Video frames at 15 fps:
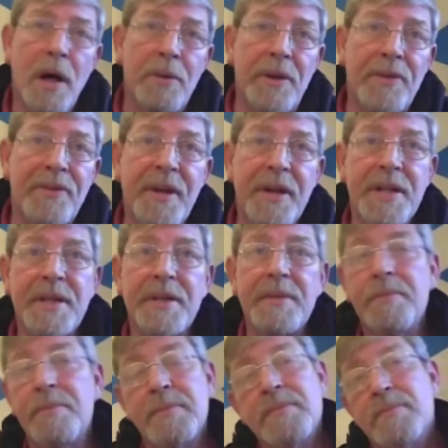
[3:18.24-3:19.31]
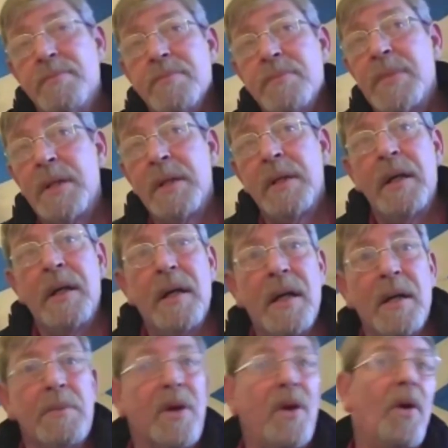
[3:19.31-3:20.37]
Malnutrition,
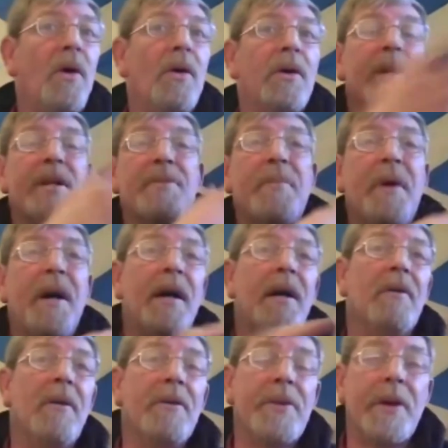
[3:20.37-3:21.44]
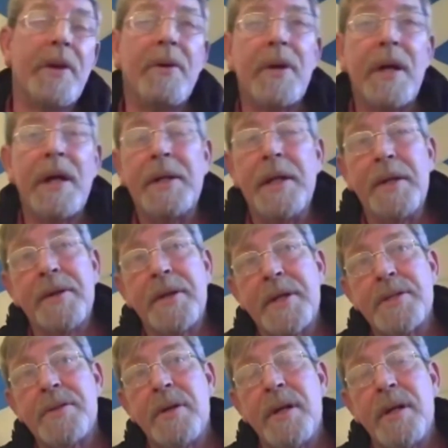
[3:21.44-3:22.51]
cholera's back in London already and
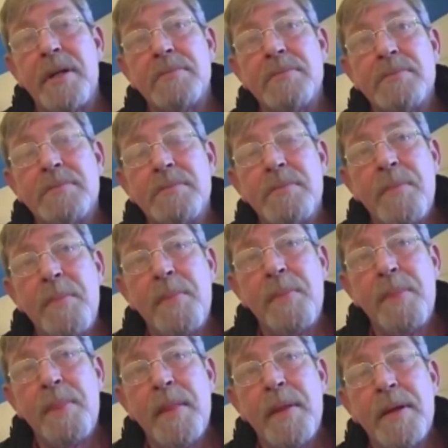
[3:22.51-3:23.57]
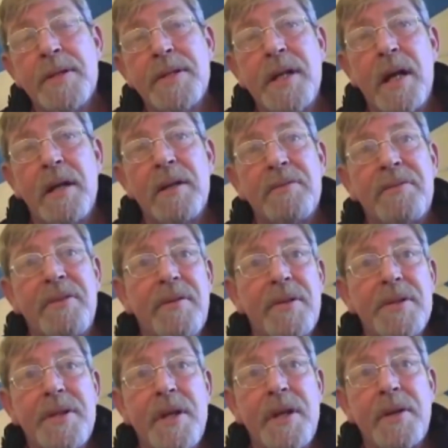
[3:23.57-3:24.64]
things like that. Scarlet
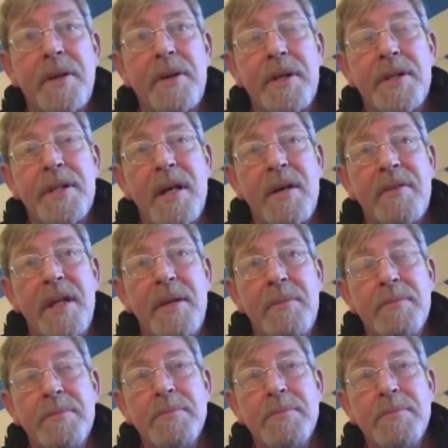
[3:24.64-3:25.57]
fever starting to run savvy.